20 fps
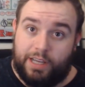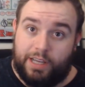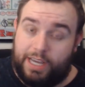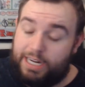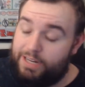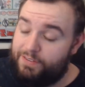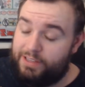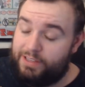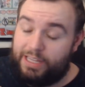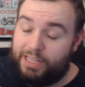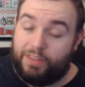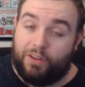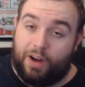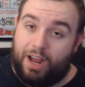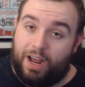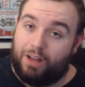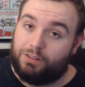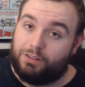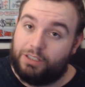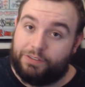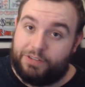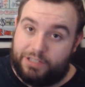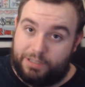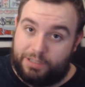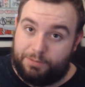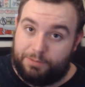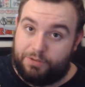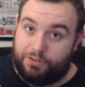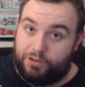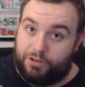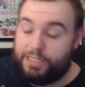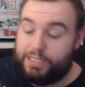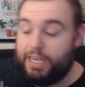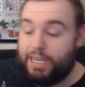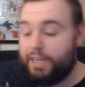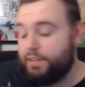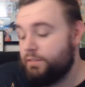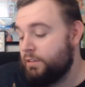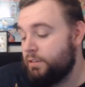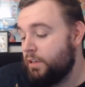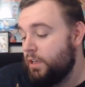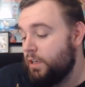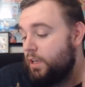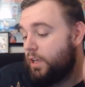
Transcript: And even then, they're outliving some of your attacks.